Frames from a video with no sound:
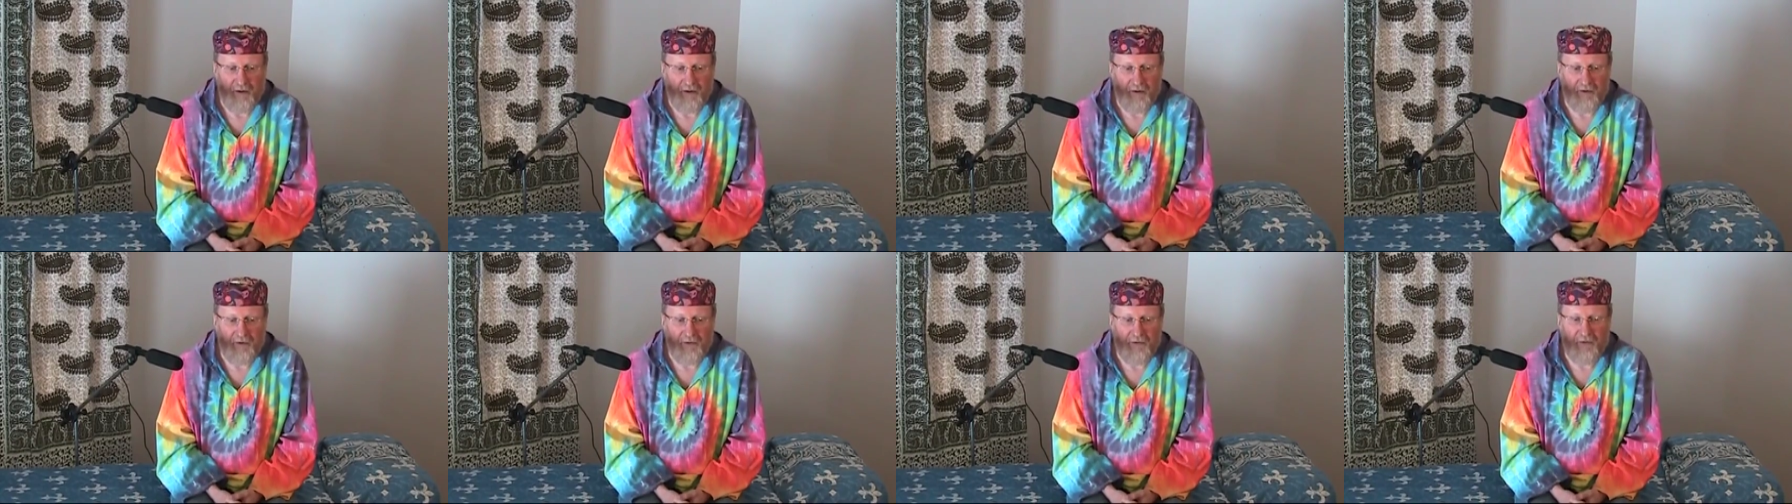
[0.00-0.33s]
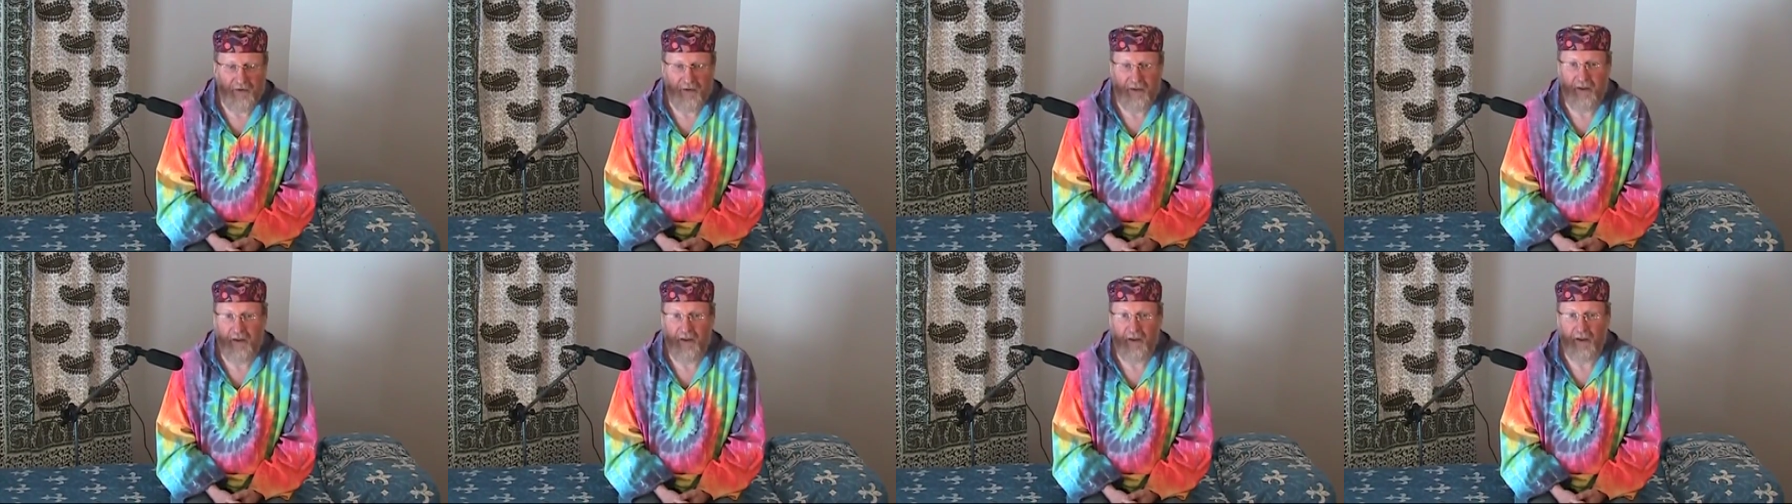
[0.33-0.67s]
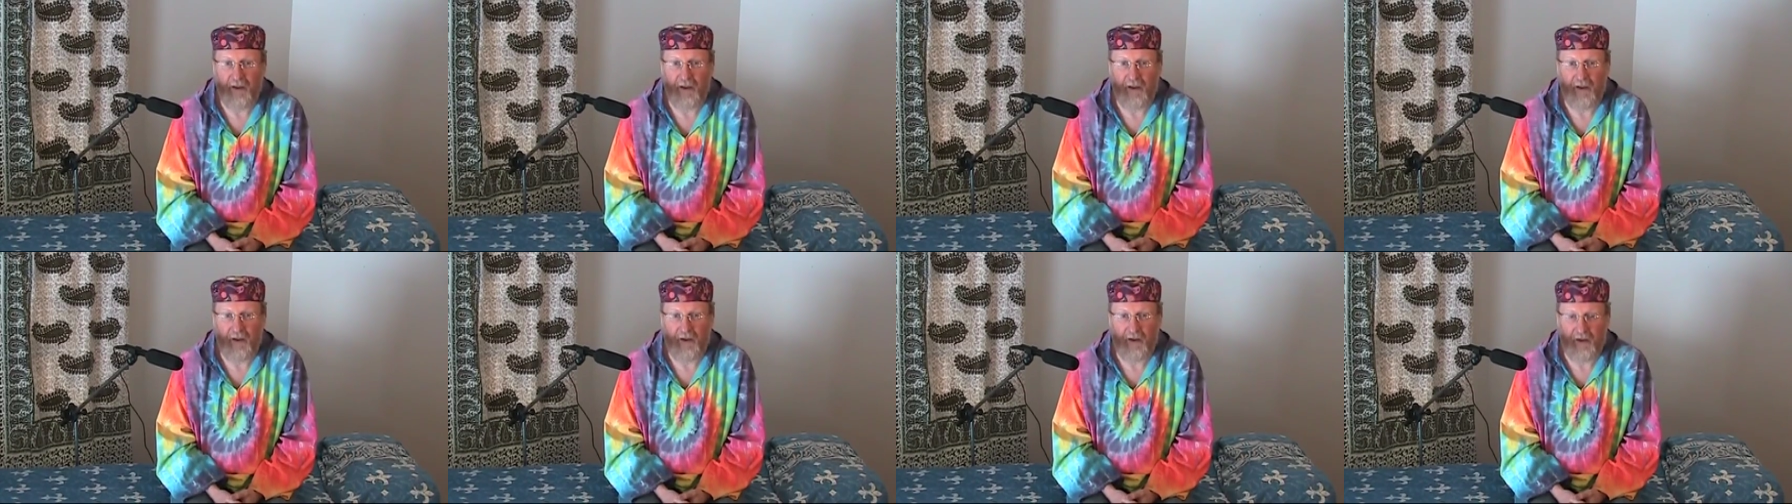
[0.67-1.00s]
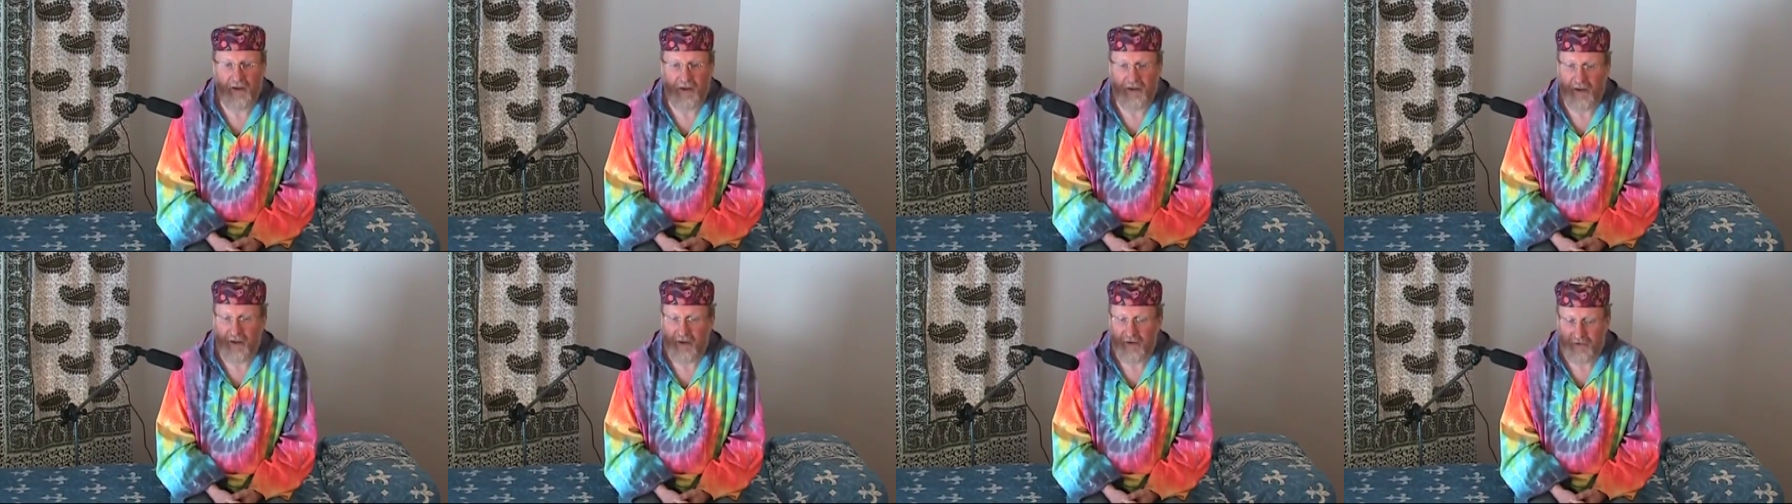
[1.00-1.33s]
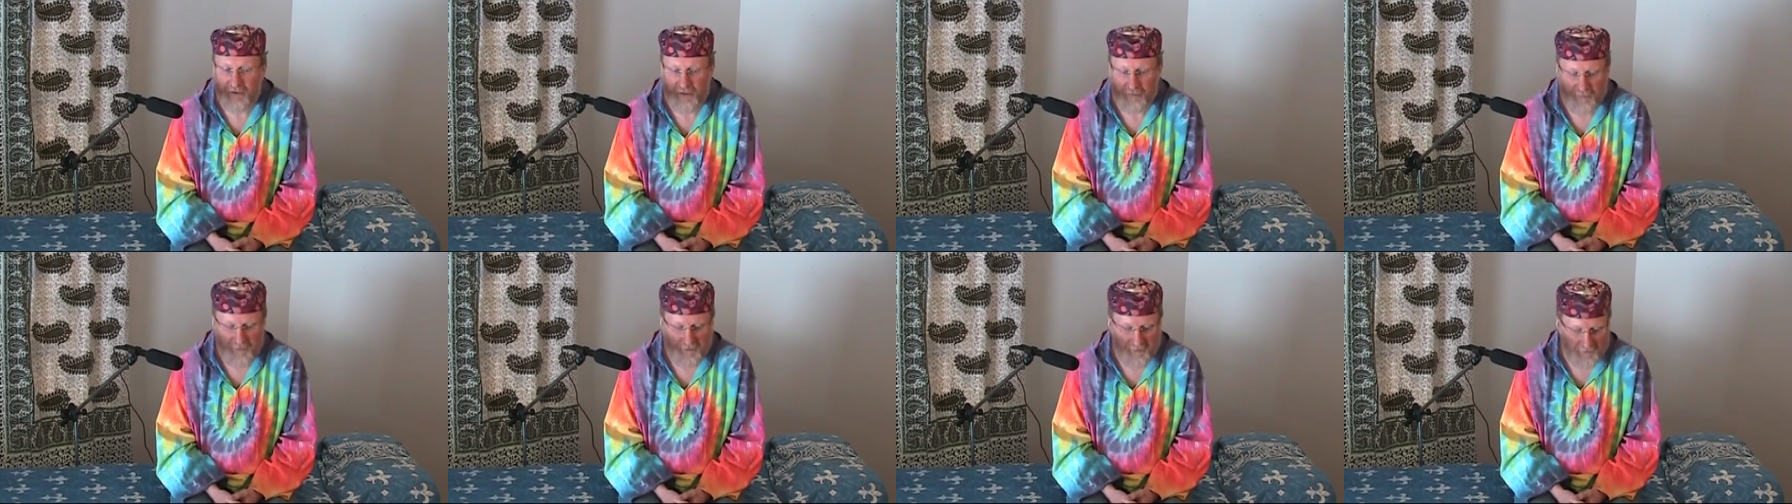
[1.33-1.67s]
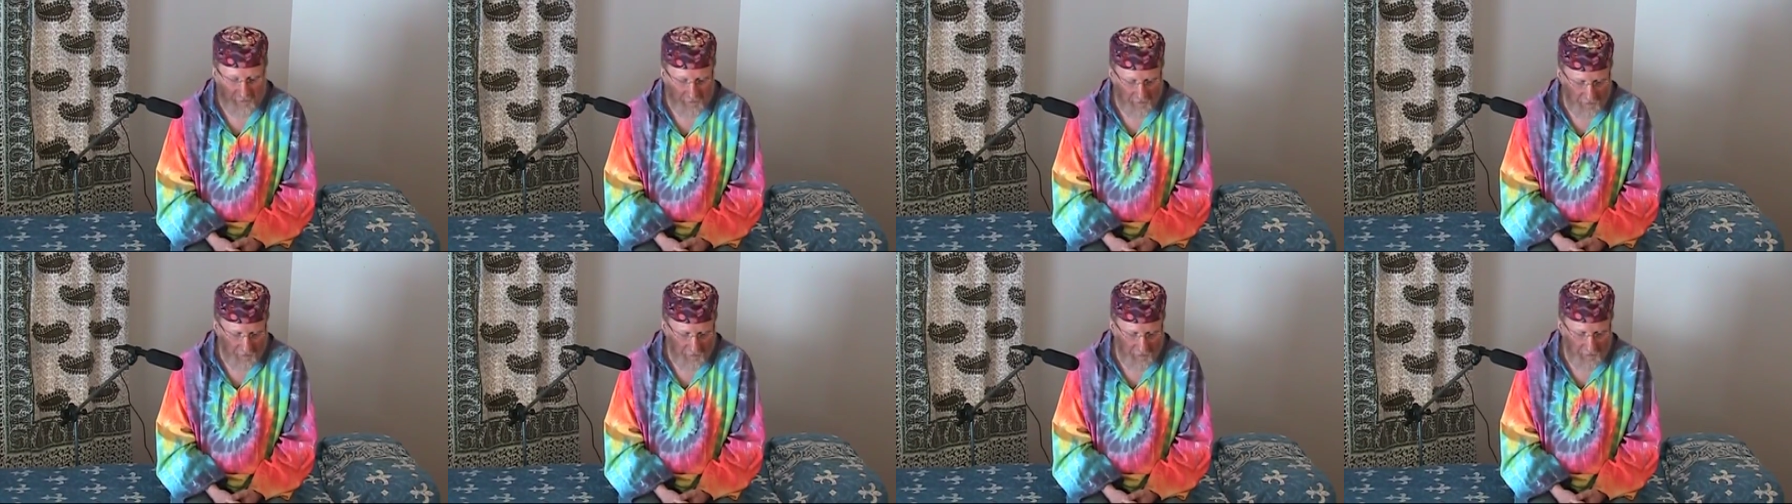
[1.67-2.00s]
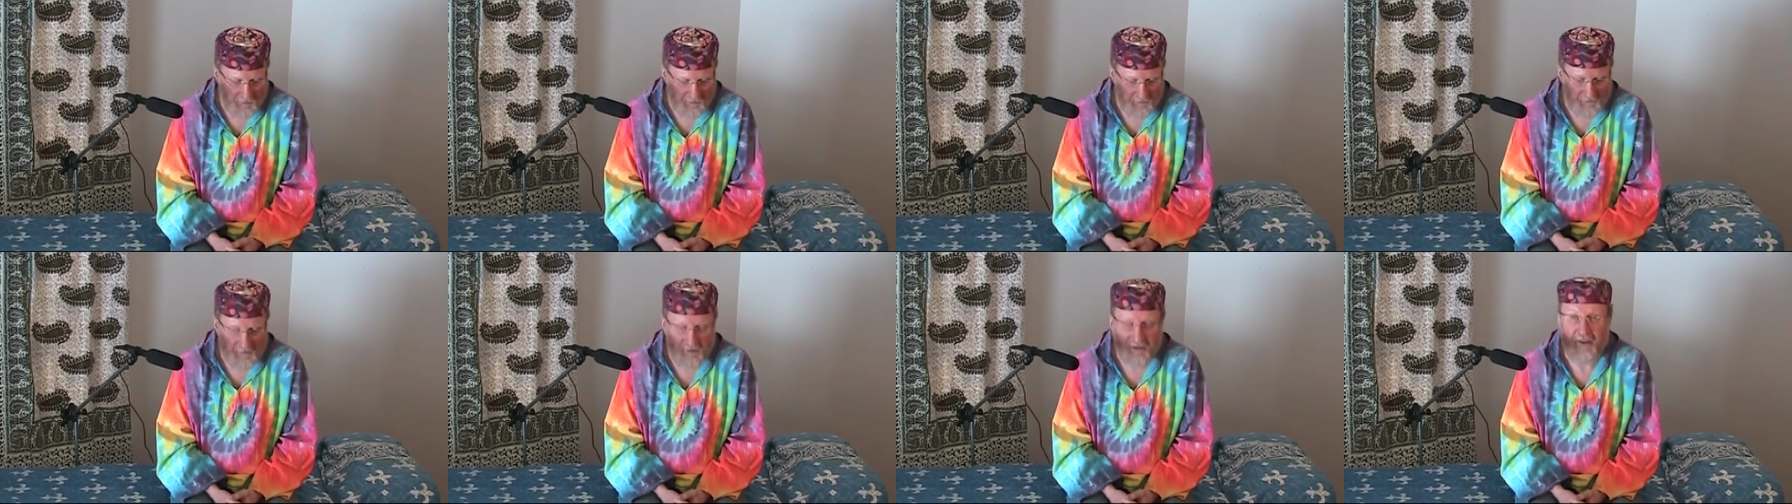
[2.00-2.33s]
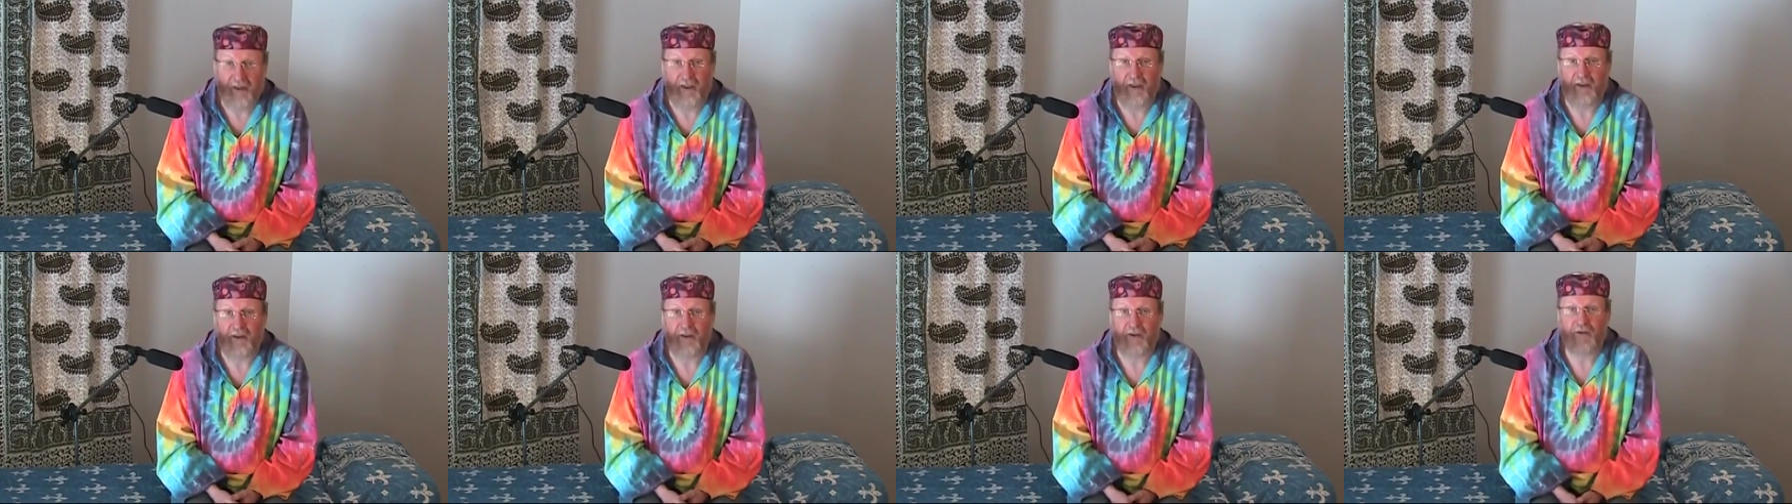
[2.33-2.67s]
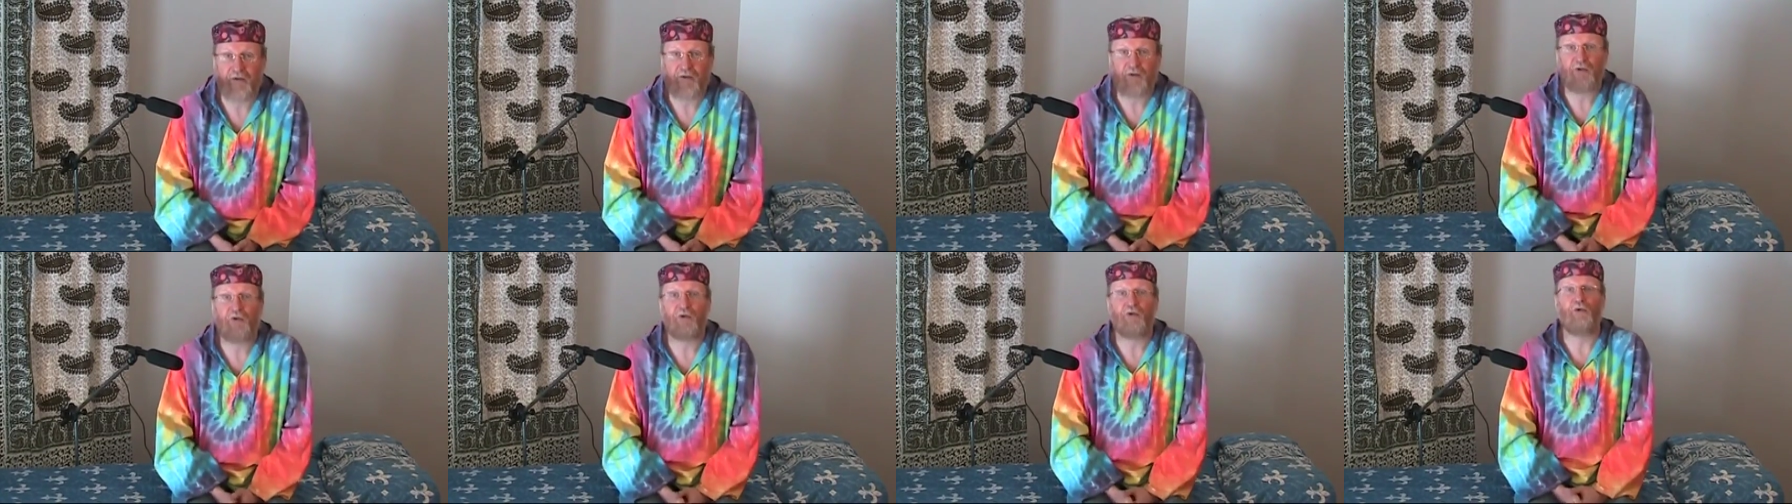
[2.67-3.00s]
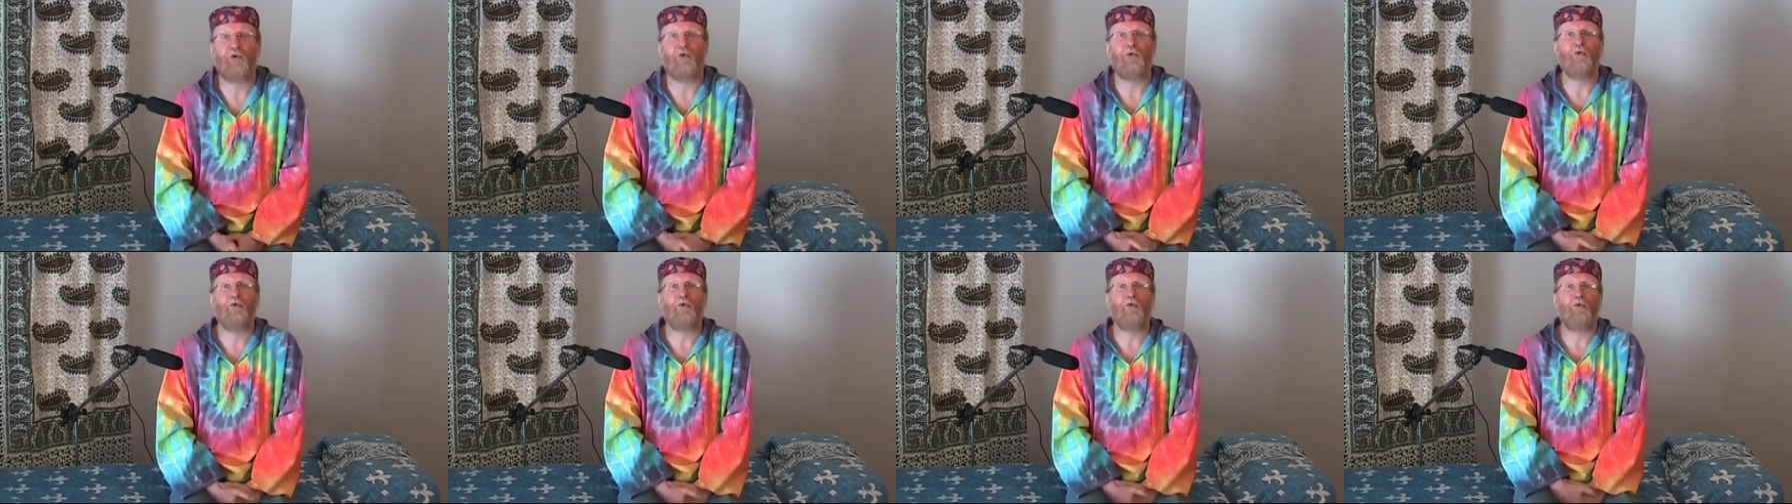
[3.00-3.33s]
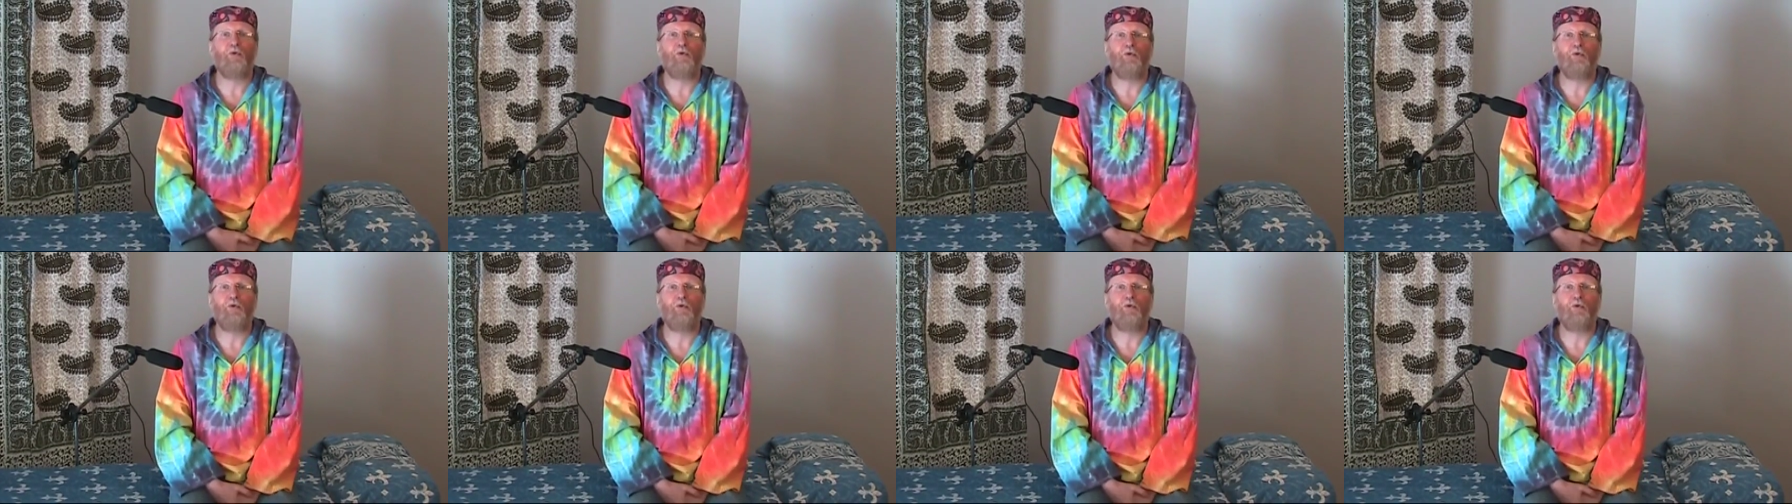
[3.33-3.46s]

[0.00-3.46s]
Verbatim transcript: and they are elected by other aliens to,